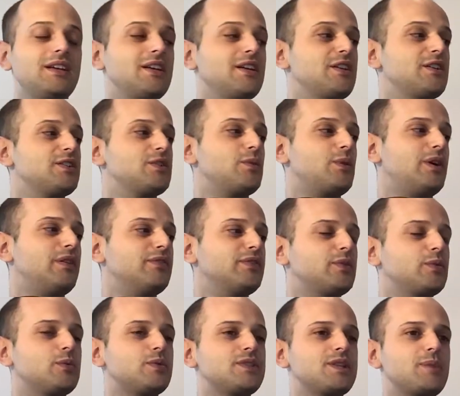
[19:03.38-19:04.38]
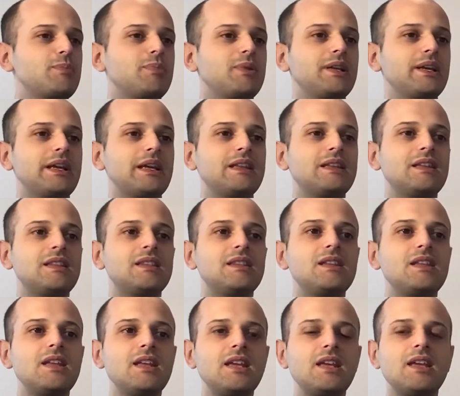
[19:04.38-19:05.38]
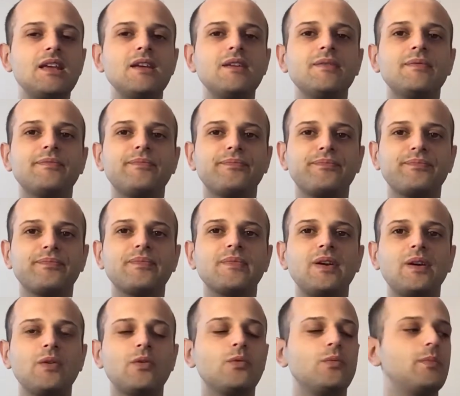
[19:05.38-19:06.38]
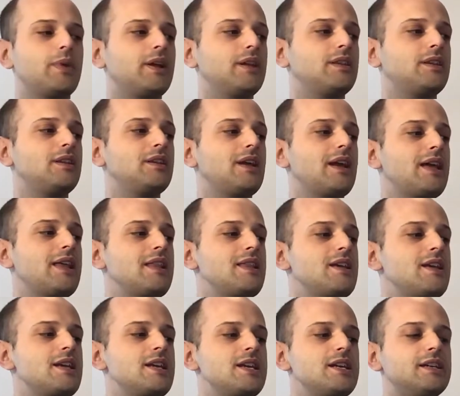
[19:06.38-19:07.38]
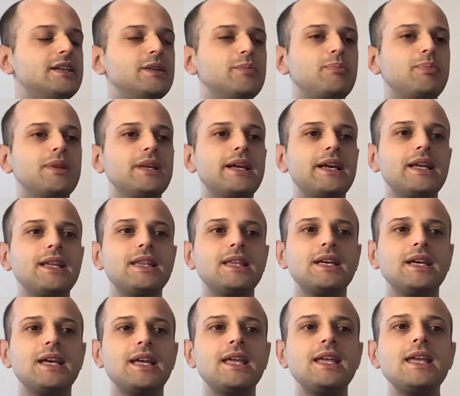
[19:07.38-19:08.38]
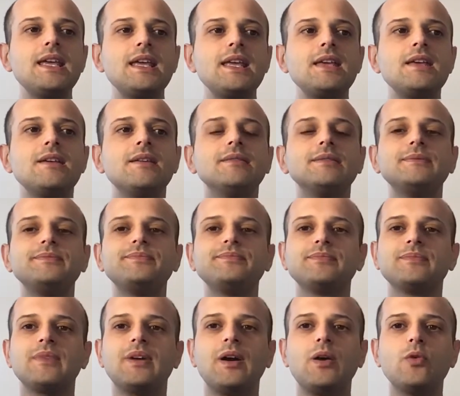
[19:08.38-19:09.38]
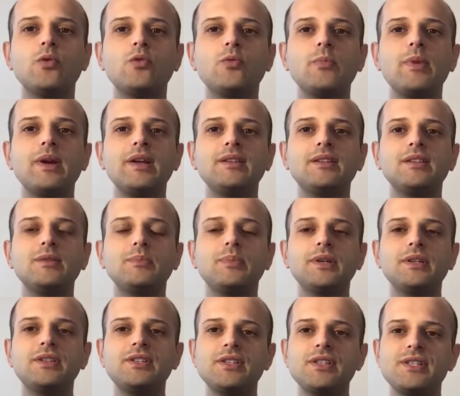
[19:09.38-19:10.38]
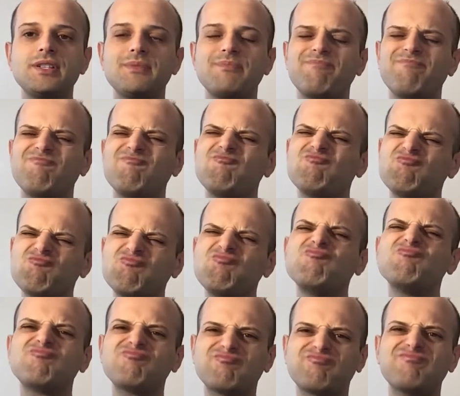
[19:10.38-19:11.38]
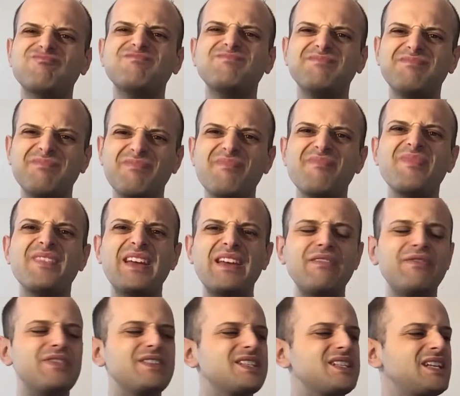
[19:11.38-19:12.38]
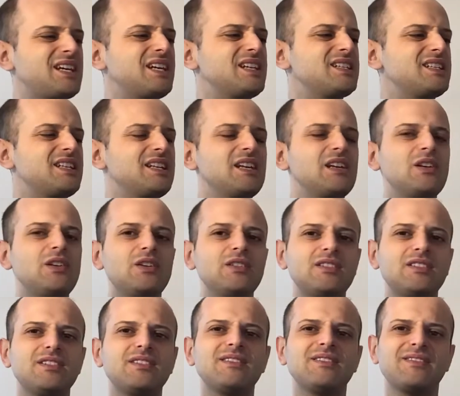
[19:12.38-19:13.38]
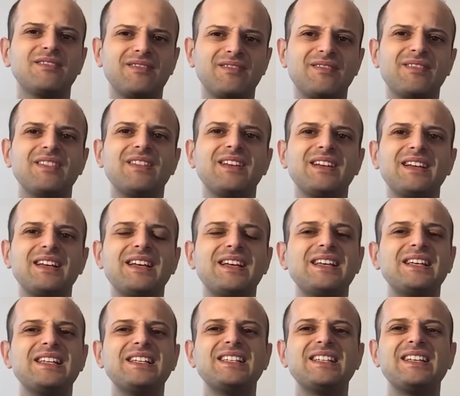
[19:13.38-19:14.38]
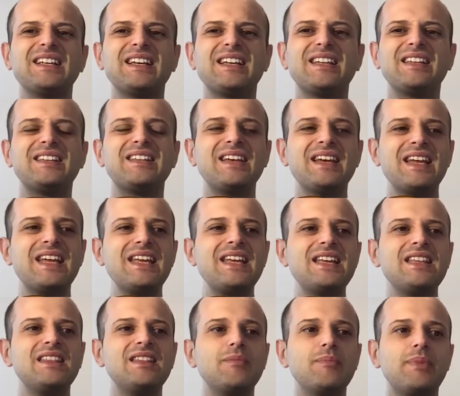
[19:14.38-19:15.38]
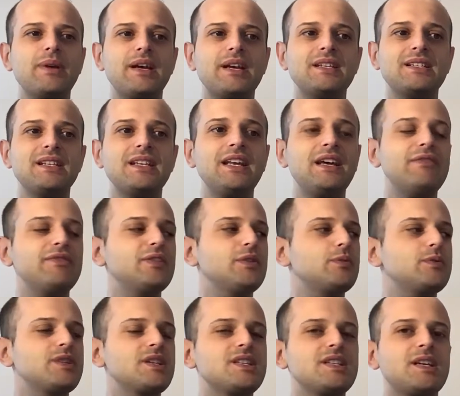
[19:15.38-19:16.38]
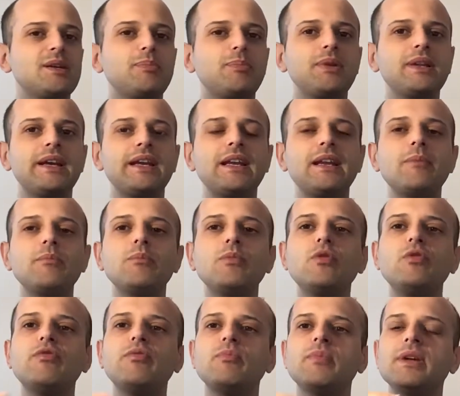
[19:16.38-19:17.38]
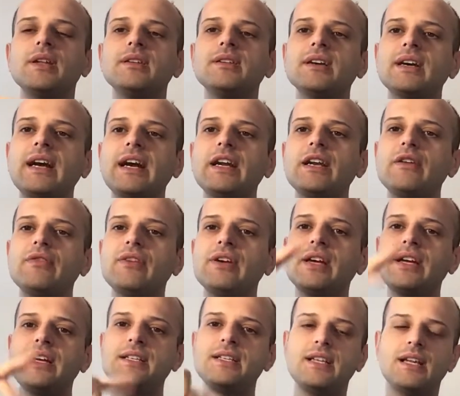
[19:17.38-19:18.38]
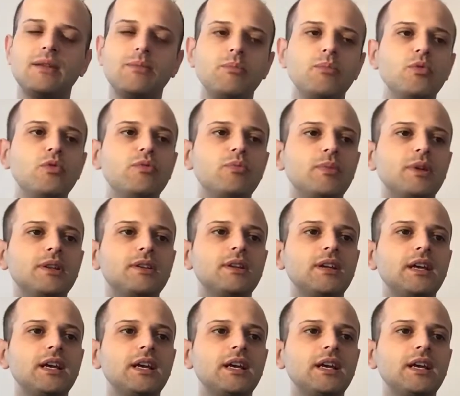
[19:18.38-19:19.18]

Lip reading: So afterwards I play the D augmented, and here I play the E augmented, but just emphasizing a lot the E in the bass. And afterwards I start playing a movement, a kind of a cascade movement,